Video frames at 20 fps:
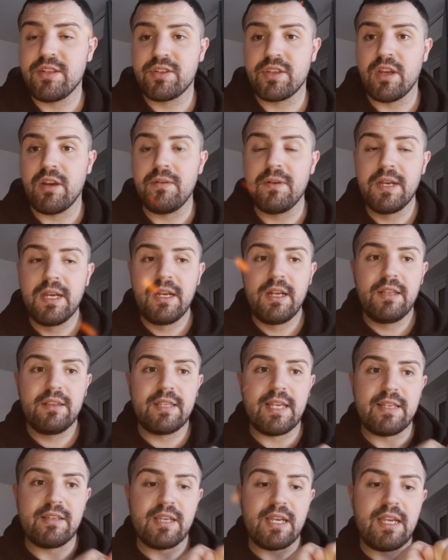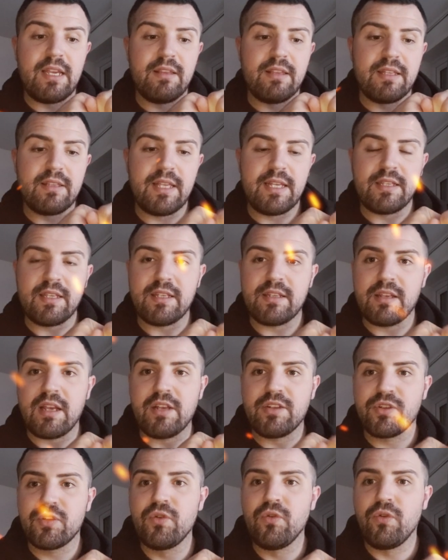So there's a
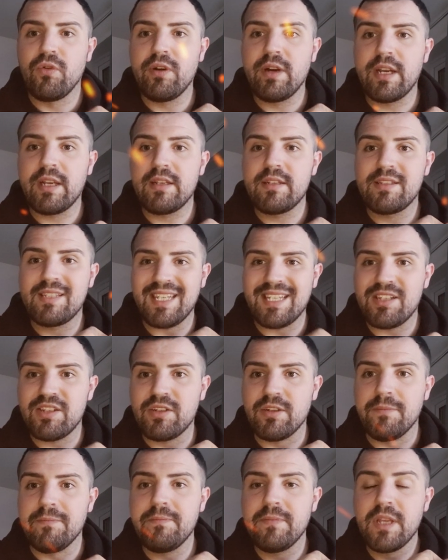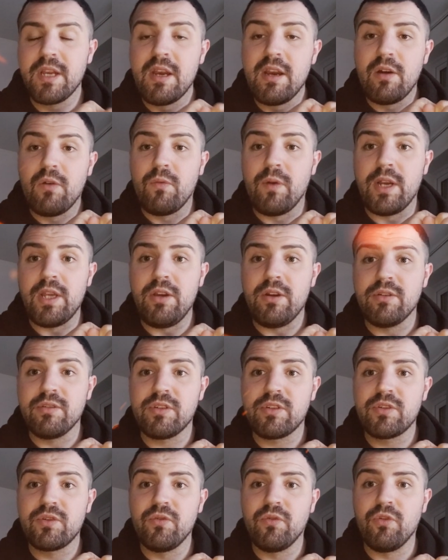scoring system where you can
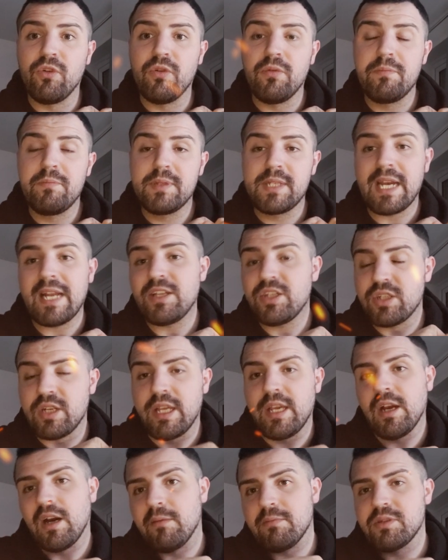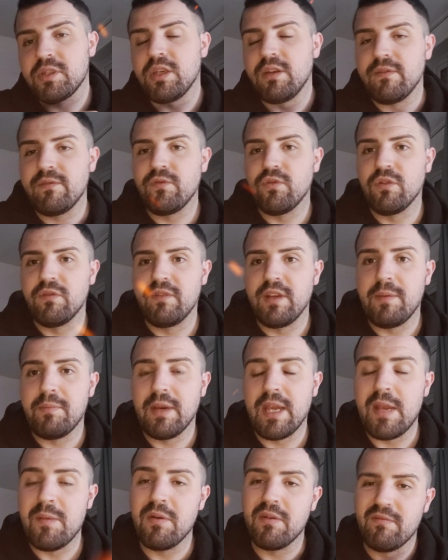score potentially up to 4
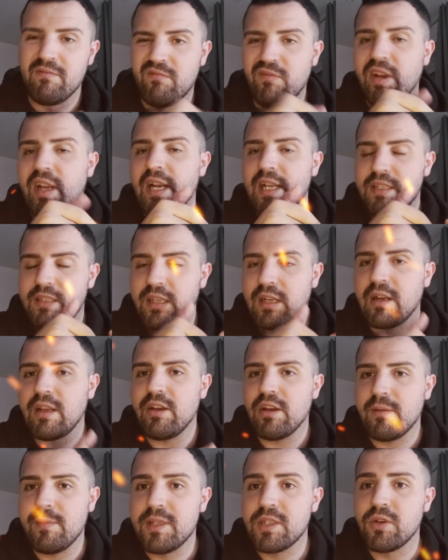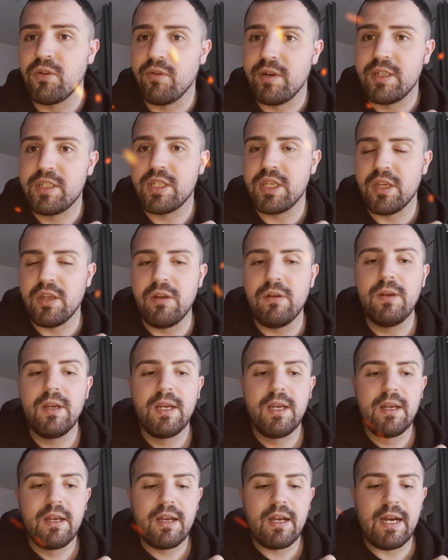VP, but realistically you're going to be scoring
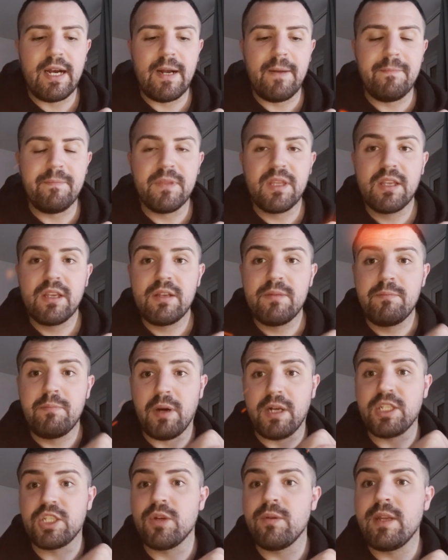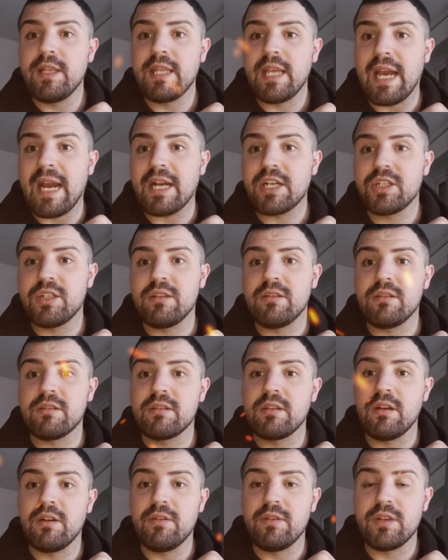2 by doing the actions
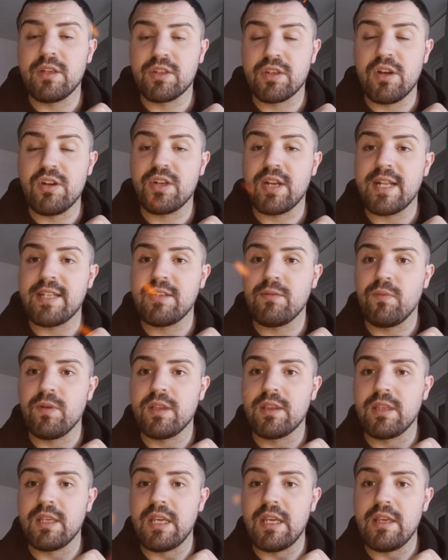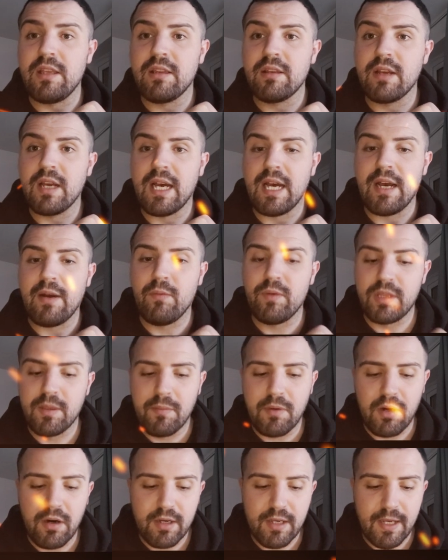that are associated with the
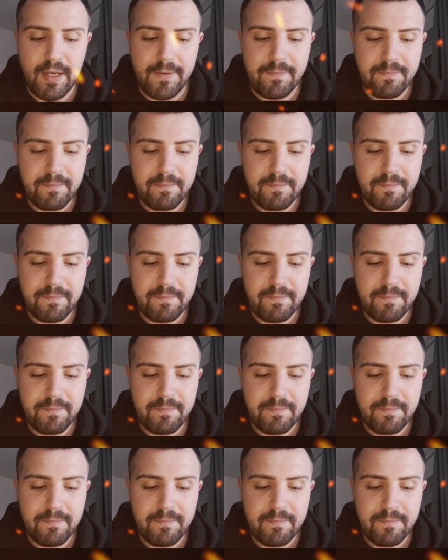marker.